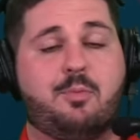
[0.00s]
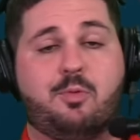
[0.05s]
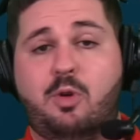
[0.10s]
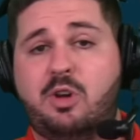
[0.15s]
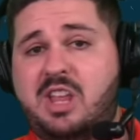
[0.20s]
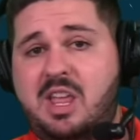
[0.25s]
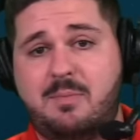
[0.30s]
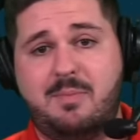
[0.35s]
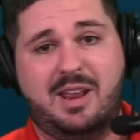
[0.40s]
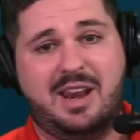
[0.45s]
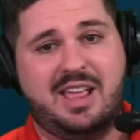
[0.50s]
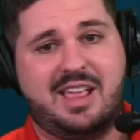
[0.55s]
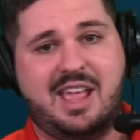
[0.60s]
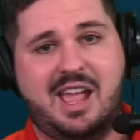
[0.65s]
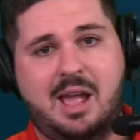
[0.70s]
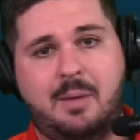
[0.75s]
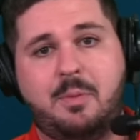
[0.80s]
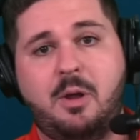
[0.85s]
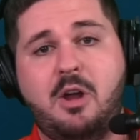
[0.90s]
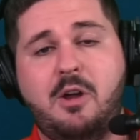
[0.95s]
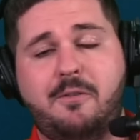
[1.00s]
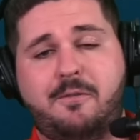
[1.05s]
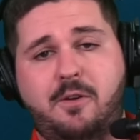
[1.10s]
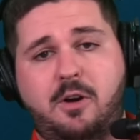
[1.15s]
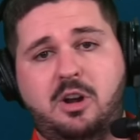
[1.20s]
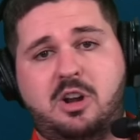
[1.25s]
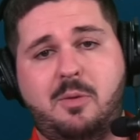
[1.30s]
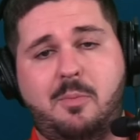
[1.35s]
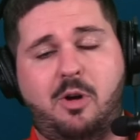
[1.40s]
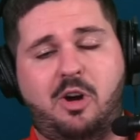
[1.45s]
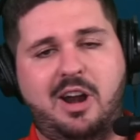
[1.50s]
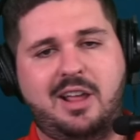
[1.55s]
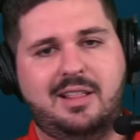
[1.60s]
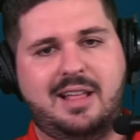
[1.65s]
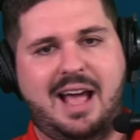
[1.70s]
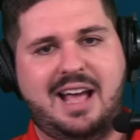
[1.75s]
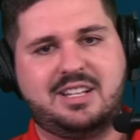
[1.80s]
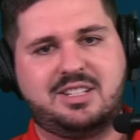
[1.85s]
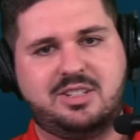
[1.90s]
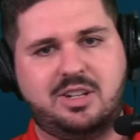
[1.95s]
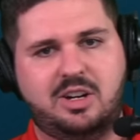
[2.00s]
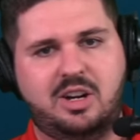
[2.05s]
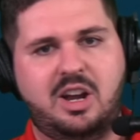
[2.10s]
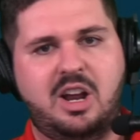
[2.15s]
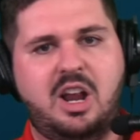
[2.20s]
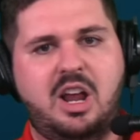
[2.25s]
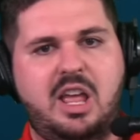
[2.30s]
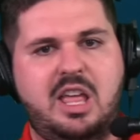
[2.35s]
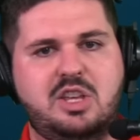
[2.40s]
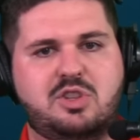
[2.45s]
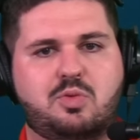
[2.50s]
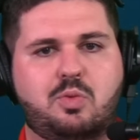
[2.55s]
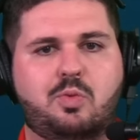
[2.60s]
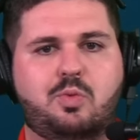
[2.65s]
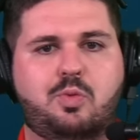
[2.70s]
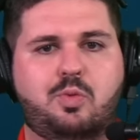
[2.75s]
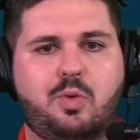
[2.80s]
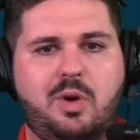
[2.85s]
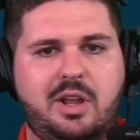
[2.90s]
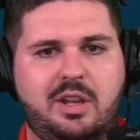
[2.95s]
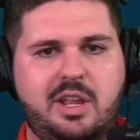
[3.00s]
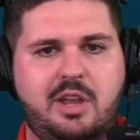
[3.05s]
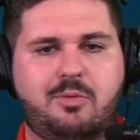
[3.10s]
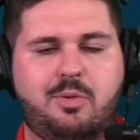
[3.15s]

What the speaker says: rookie minicamp for Kamari Lassiter is really,